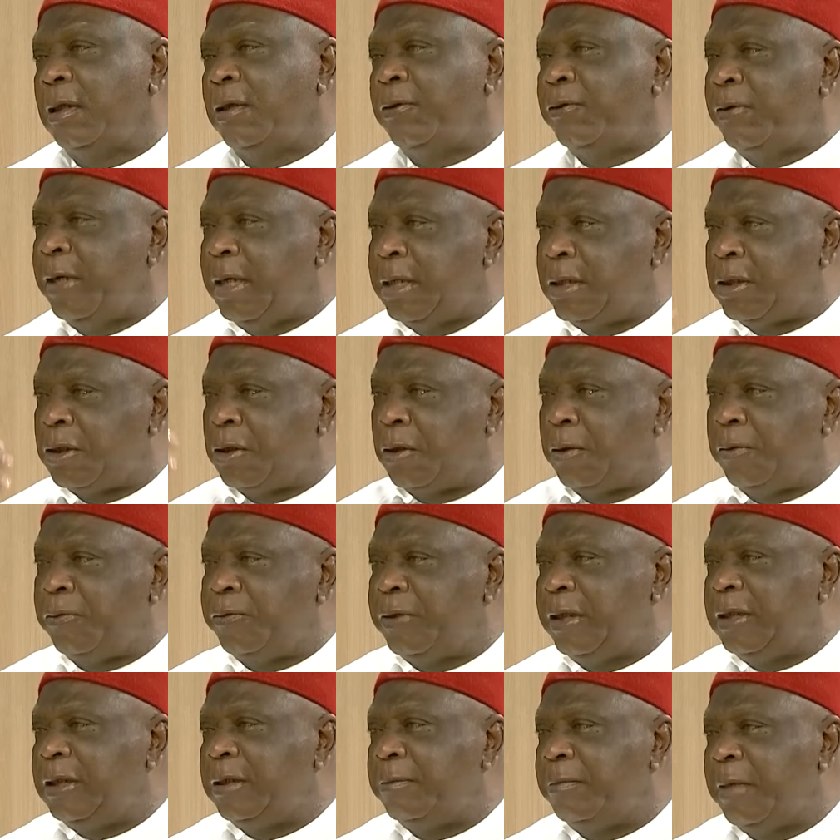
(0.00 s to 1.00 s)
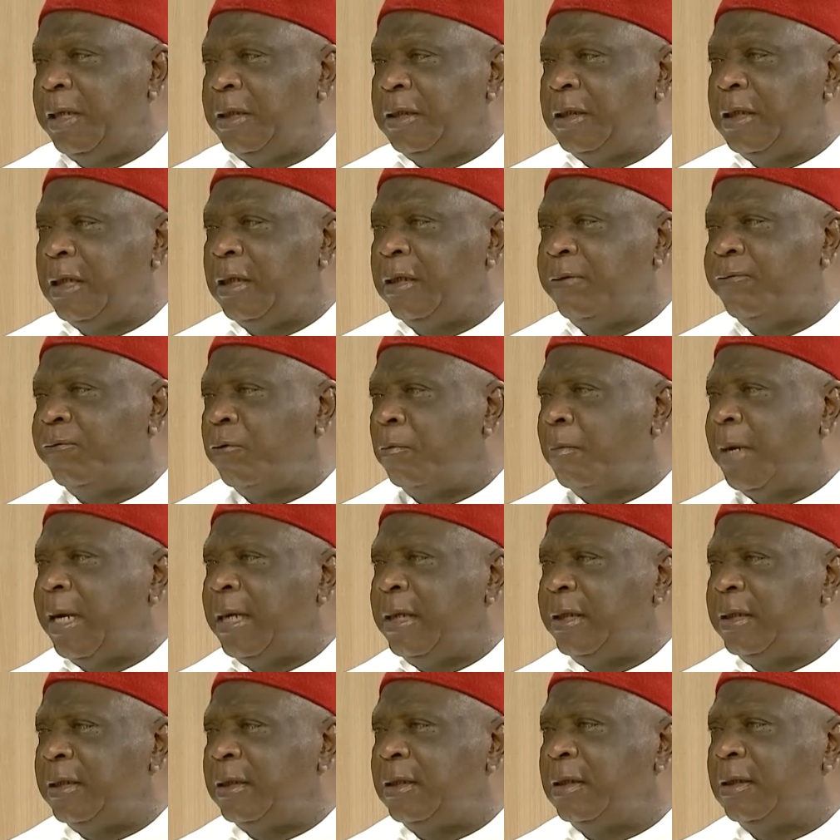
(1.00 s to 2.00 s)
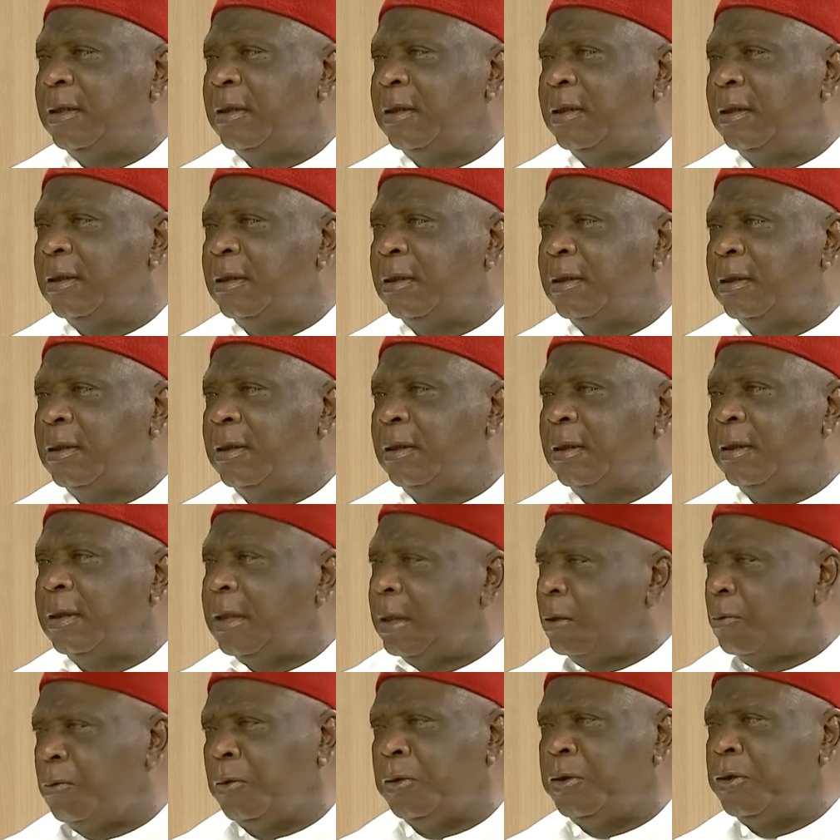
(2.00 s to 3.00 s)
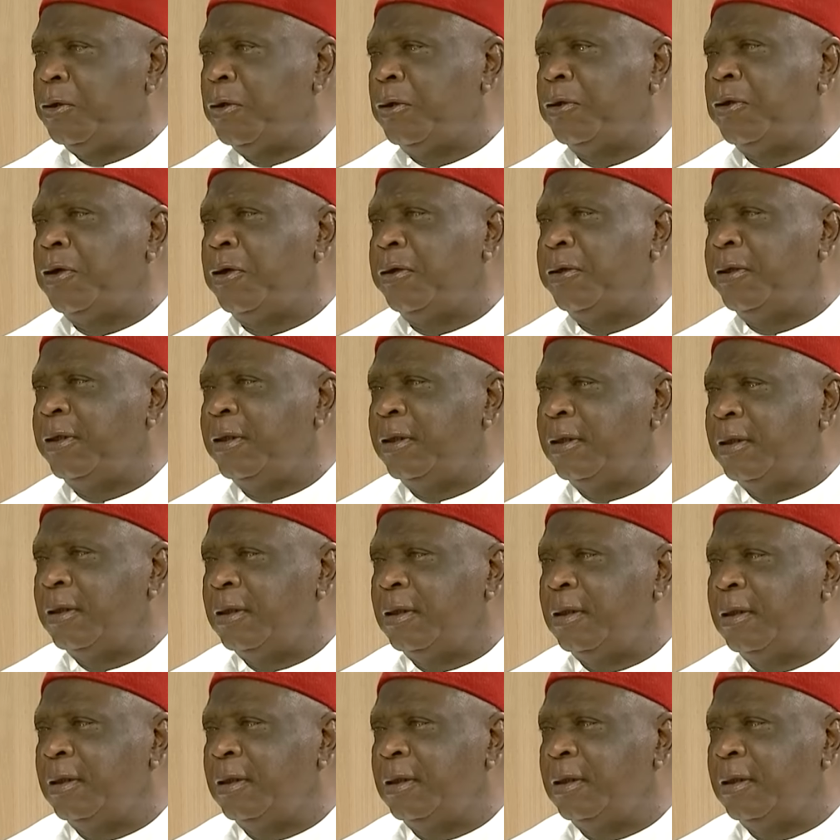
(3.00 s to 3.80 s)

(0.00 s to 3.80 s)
rests on regimented formality. That's what is authority.